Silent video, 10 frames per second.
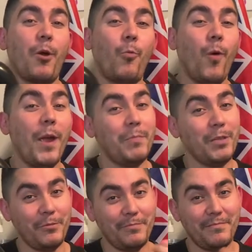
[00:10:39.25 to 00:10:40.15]
white
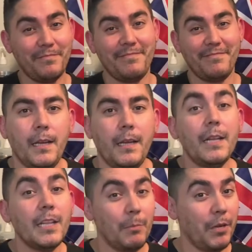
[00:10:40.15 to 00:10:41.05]
balloon.
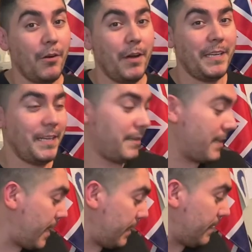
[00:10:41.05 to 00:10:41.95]
Let me go ahead and get
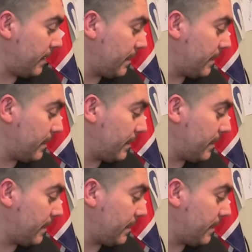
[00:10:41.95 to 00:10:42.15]
that.